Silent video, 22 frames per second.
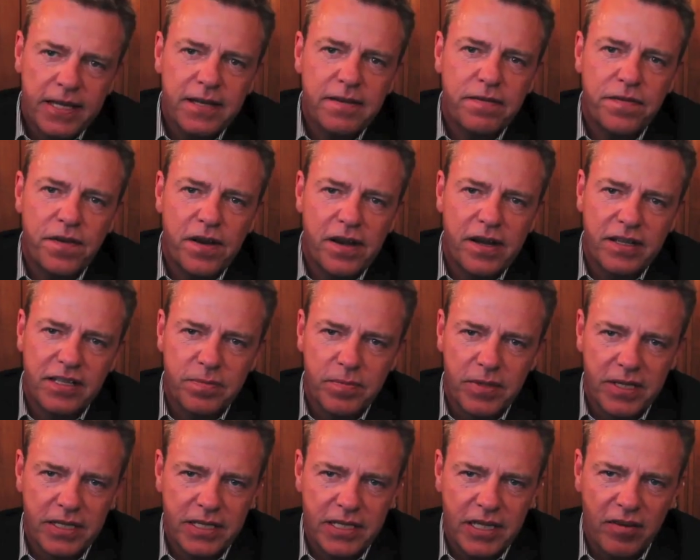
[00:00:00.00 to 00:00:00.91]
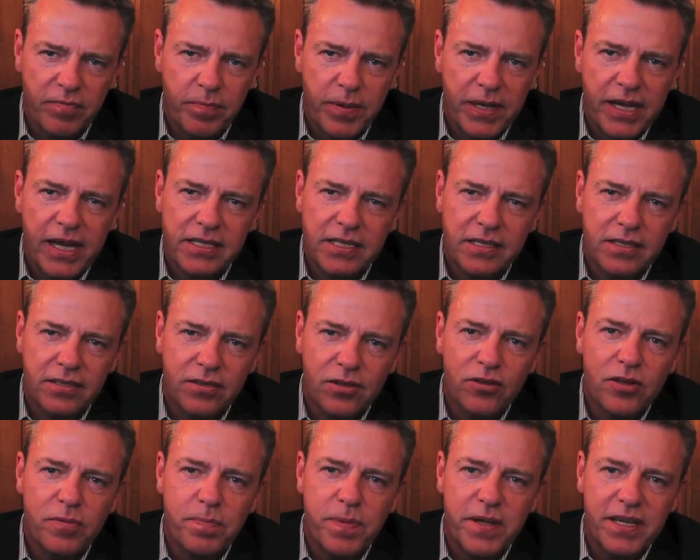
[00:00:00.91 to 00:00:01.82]
setting fire to myself by
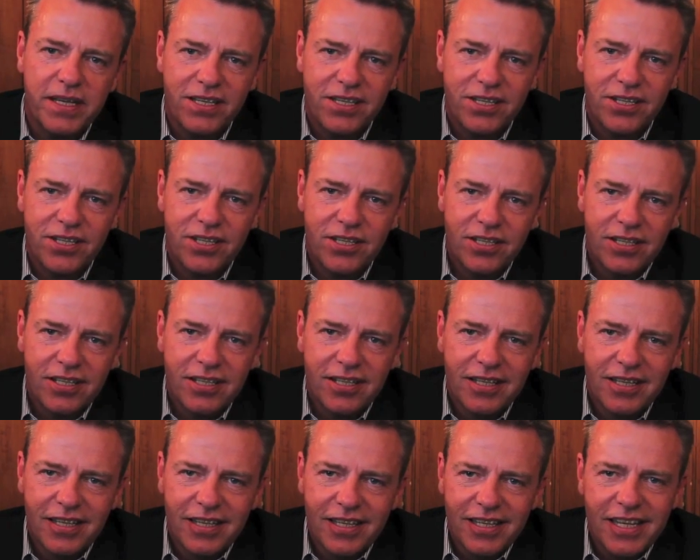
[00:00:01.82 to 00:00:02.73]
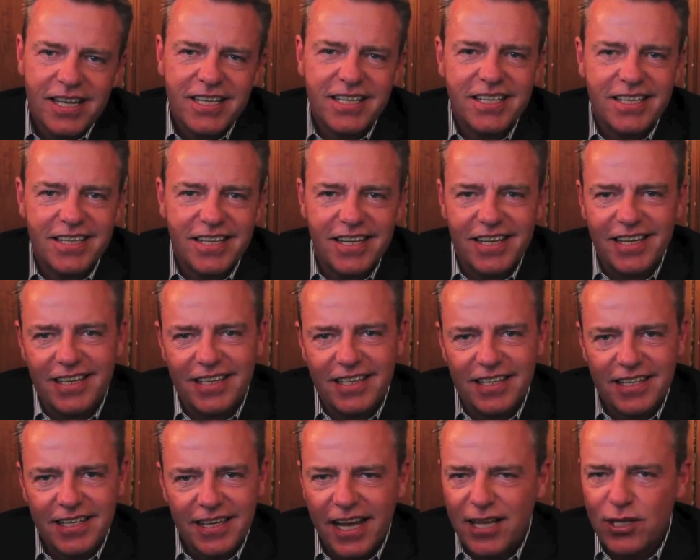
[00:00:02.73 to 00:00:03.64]
accident on the beach. Yes, indeed,
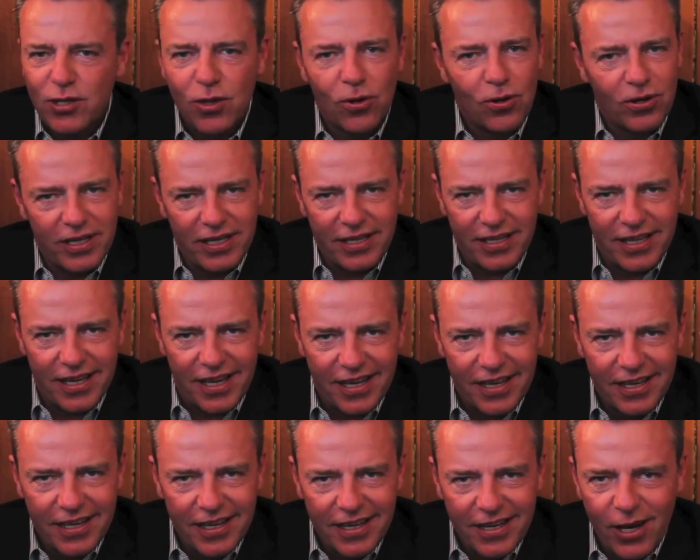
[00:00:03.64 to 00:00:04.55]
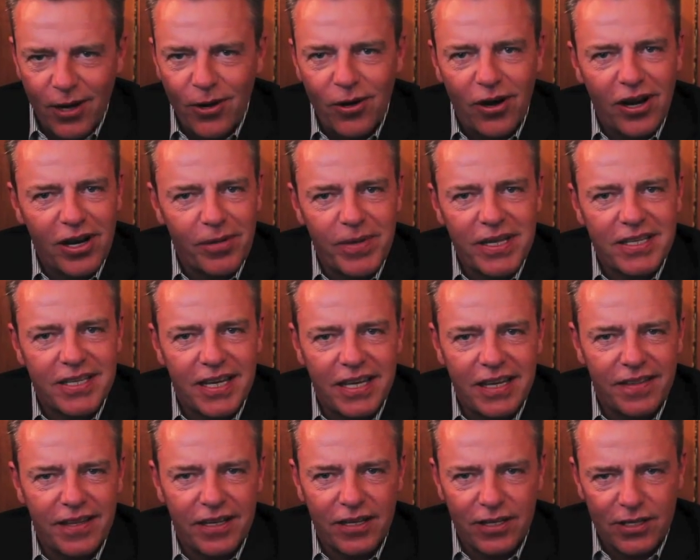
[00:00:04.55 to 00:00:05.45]
it's all in there. You're not going to miss
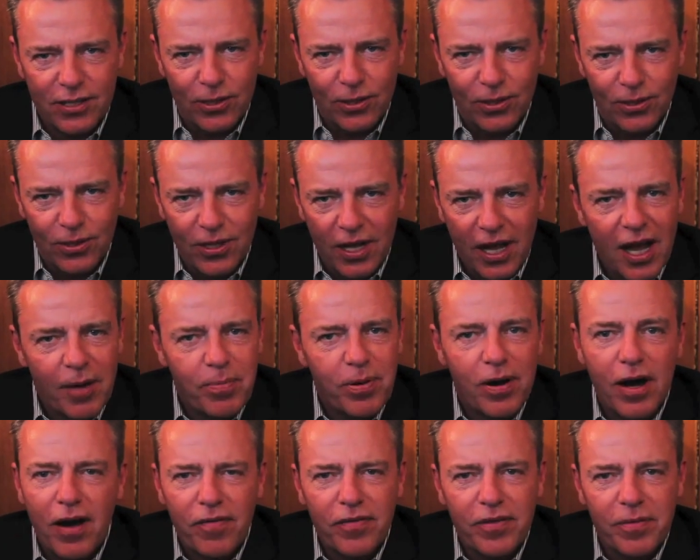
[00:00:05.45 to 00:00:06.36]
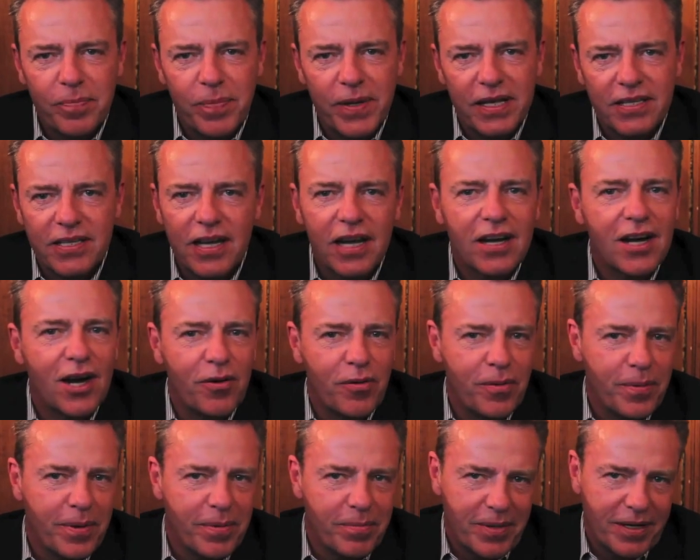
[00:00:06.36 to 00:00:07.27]
anything at all, apart from the bits I
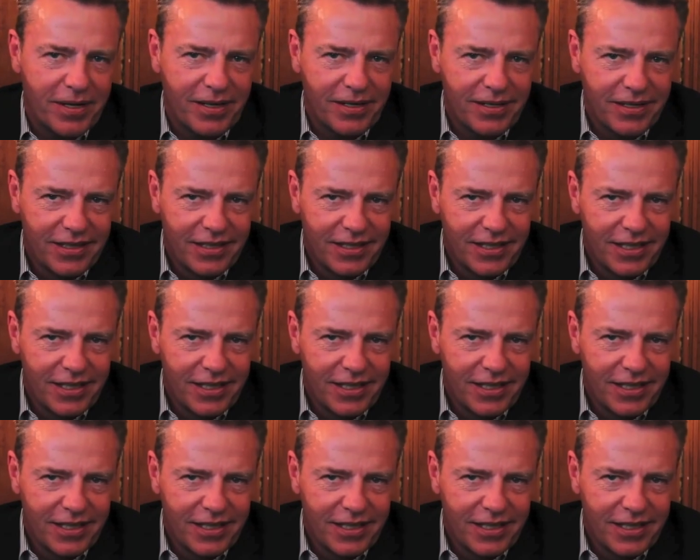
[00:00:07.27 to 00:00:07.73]
can't remember.